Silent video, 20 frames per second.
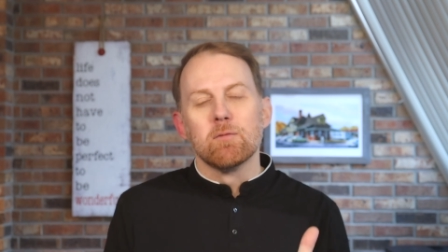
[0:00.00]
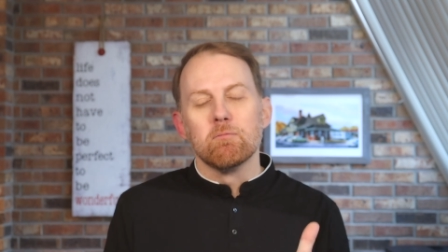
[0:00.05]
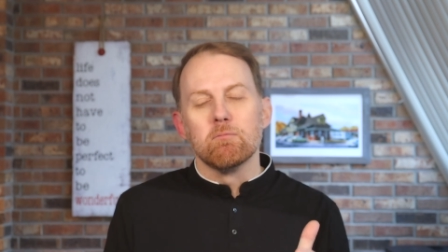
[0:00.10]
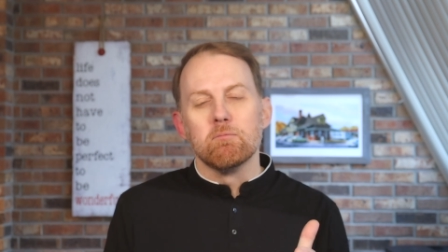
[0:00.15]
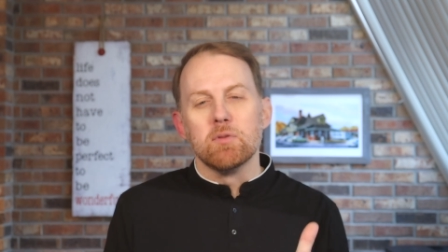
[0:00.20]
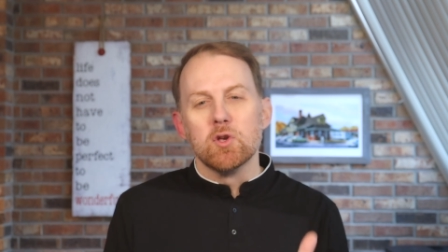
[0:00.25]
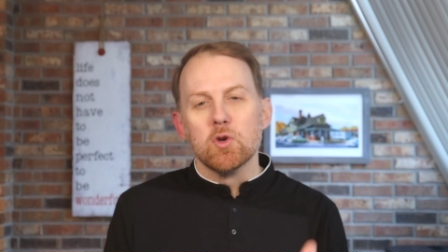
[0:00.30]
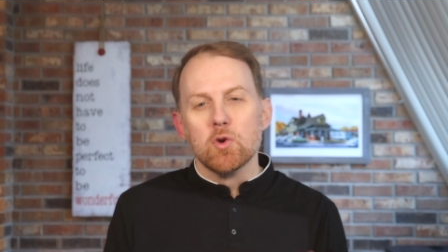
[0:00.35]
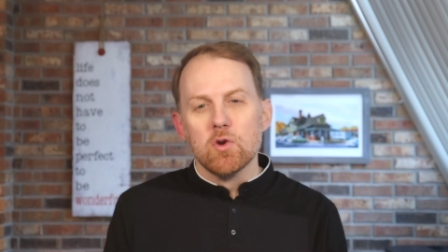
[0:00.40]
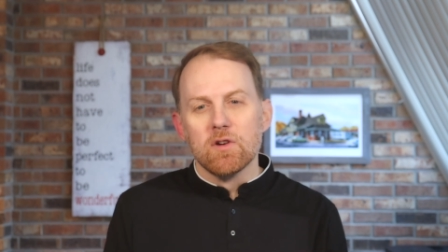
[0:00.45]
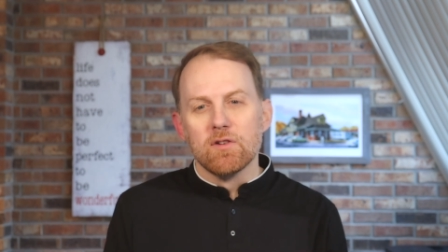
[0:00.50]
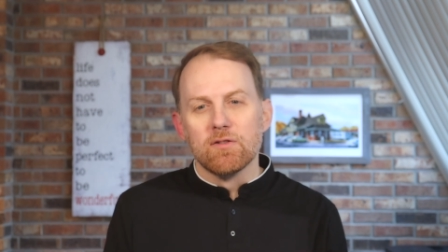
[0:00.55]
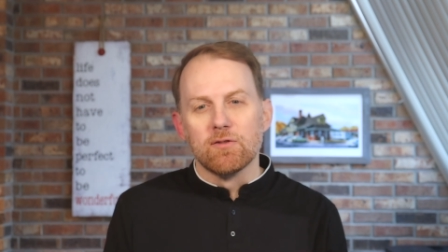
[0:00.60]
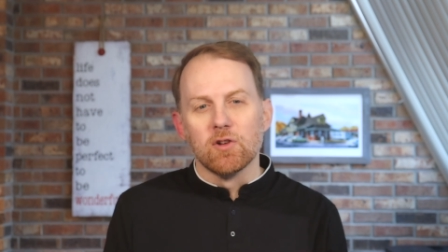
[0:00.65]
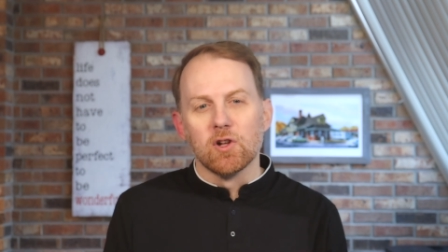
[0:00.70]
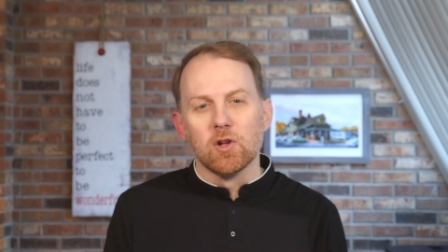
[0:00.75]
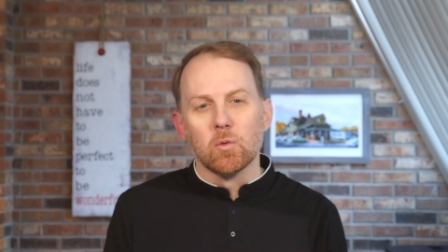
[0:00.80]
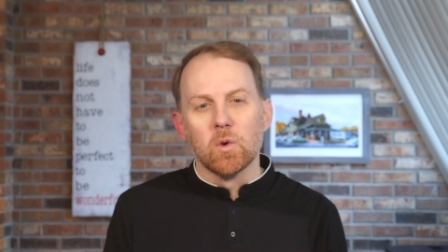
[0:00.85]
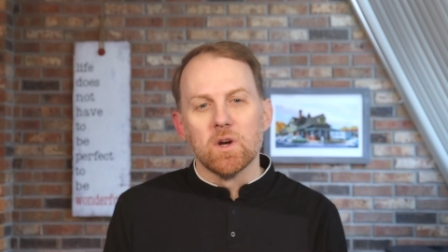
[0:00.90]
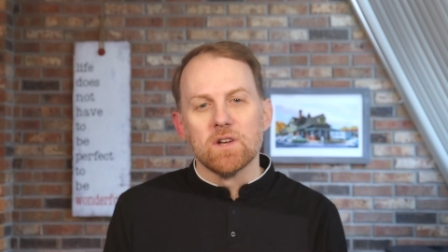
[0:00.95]

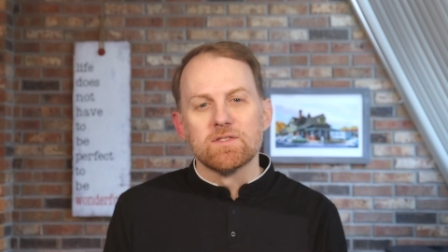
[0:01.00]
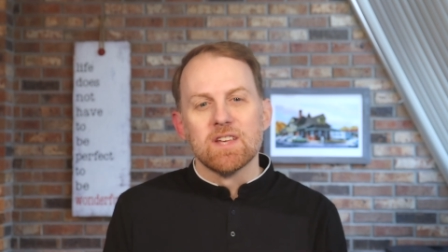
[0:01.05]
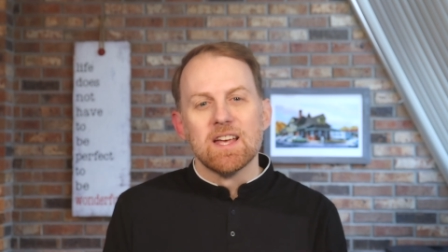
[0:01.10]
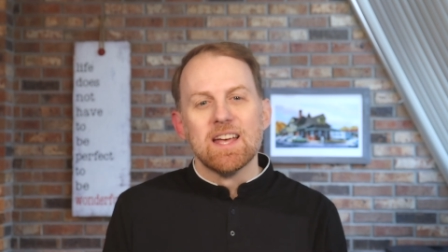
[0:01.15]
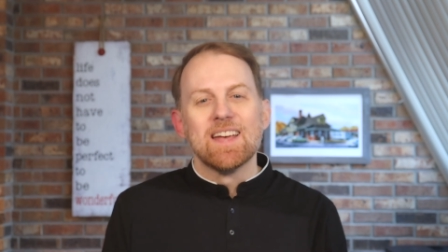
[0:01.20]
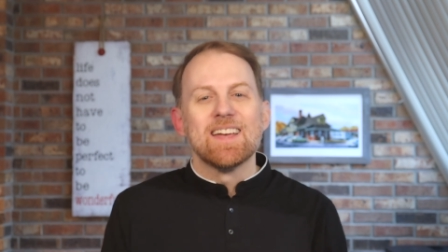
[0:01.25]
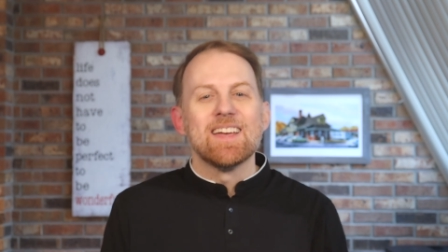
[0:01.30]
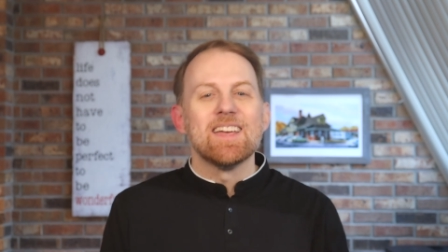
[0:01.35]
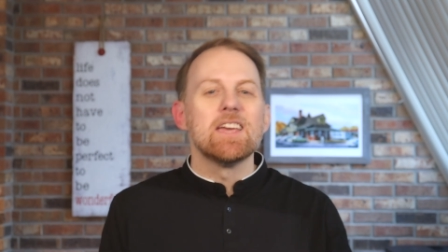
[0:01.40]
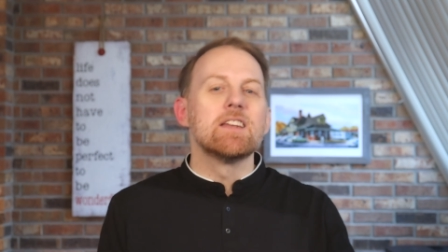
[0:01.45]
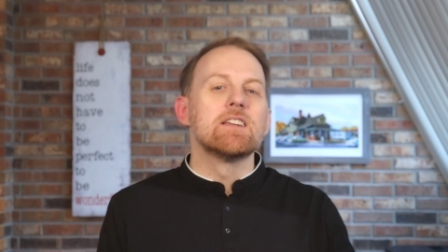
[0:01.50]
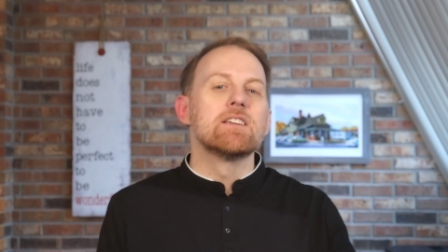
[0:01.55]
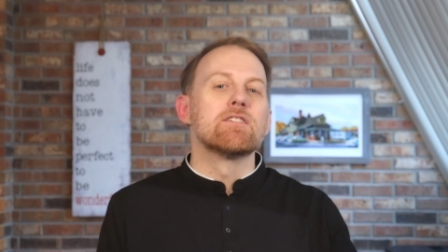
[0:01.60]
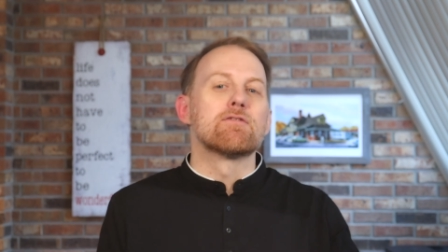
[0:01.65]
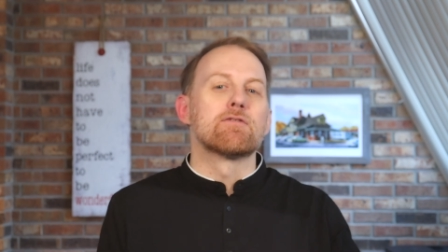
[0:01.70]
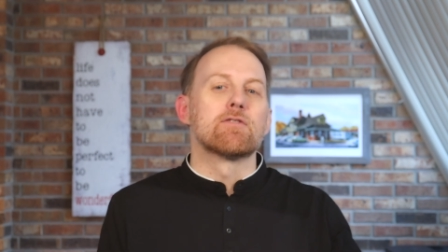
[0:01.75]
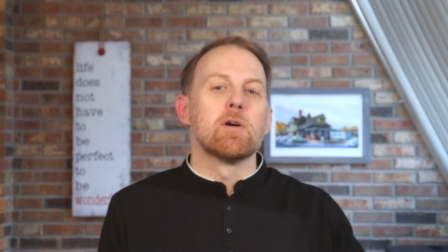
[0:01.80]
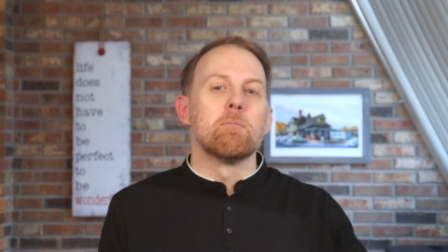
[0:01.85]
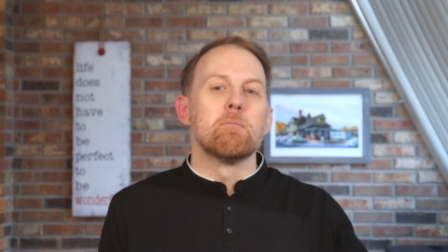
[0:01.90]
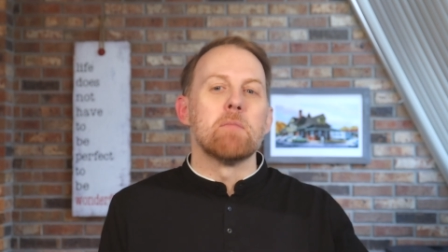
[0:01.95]
beautiful was hidden
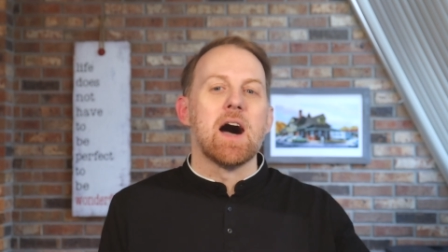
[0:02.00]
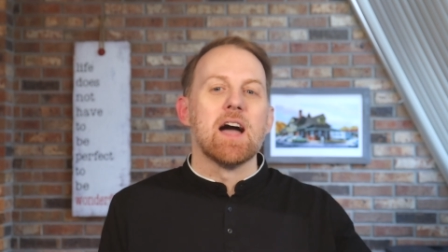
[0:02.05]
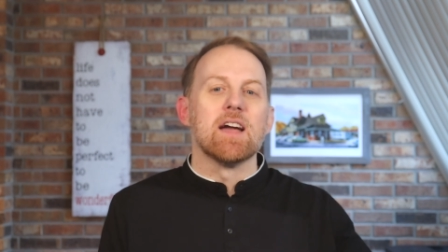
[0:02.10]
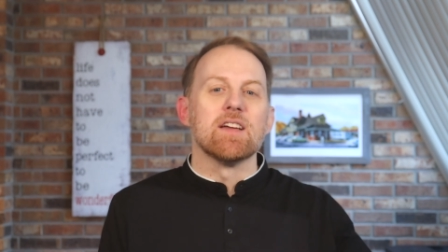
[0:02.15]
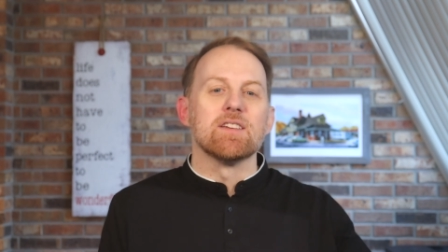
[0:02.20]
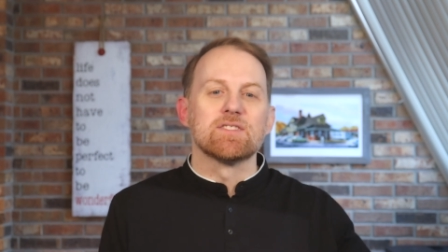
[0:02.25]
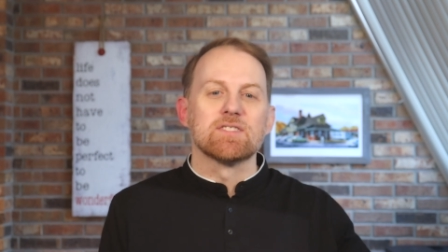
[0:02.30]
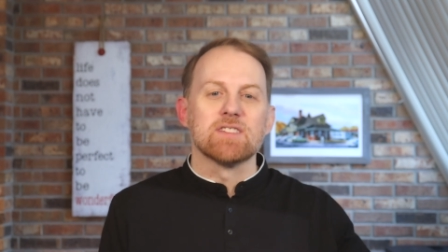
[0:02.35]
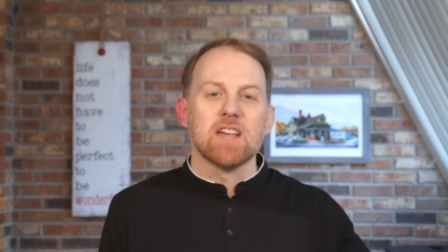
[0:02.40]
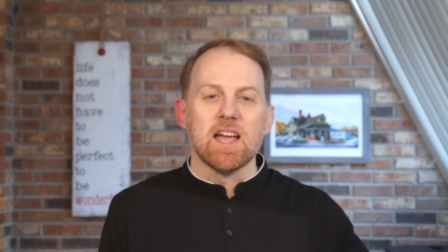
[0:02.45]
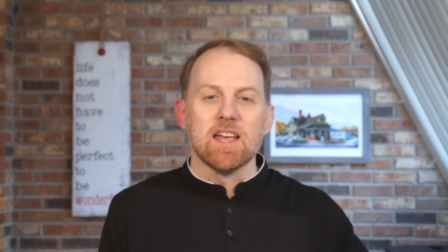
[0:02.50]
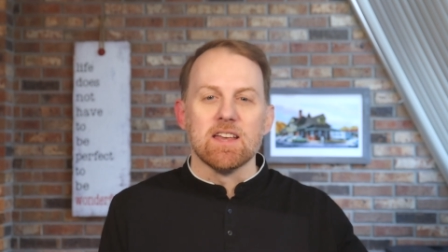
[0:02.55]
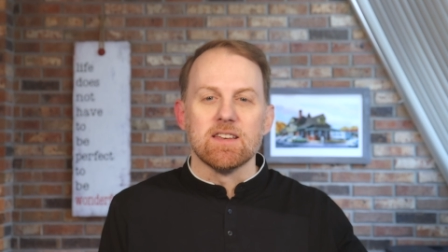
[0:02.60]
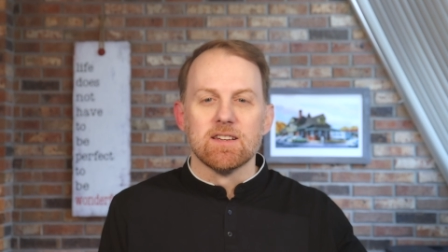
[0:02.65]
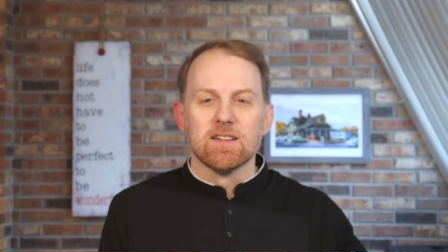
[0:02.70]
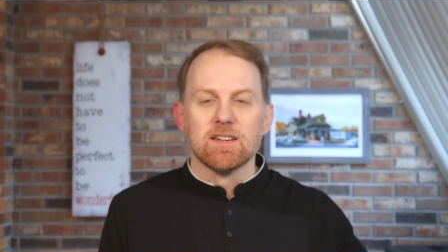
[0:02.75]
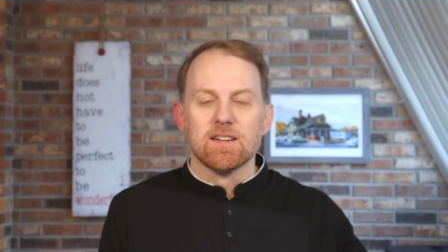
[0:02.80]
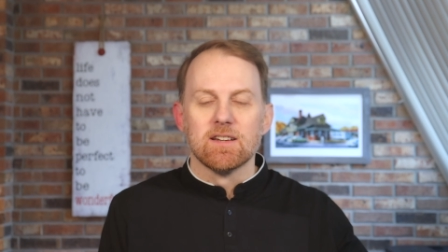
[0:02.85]
from my sight,